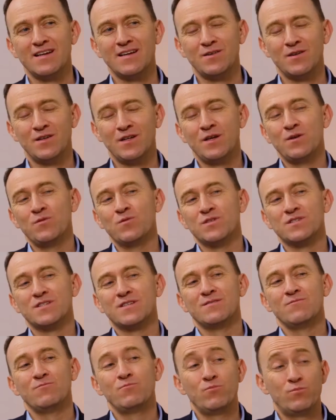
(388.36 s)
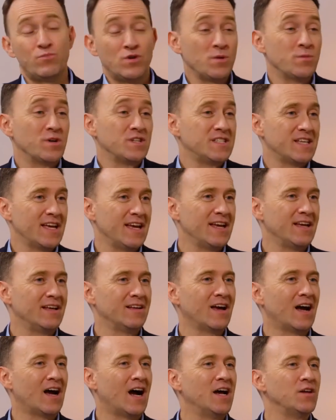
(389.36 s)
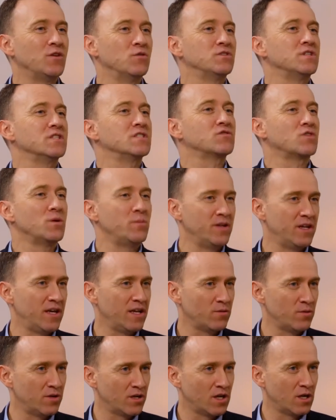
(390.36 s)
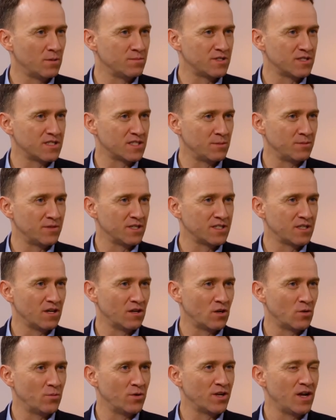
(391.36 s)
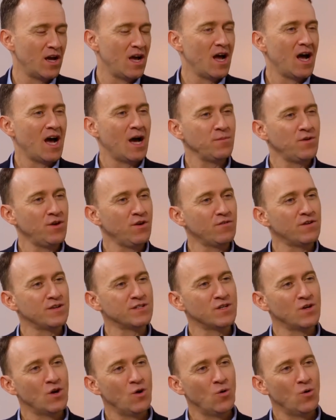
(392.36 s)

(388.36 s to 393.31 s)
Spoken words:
and he was pretty much saying, I don't discriminate when it comes to somebody's color. But I'm curious,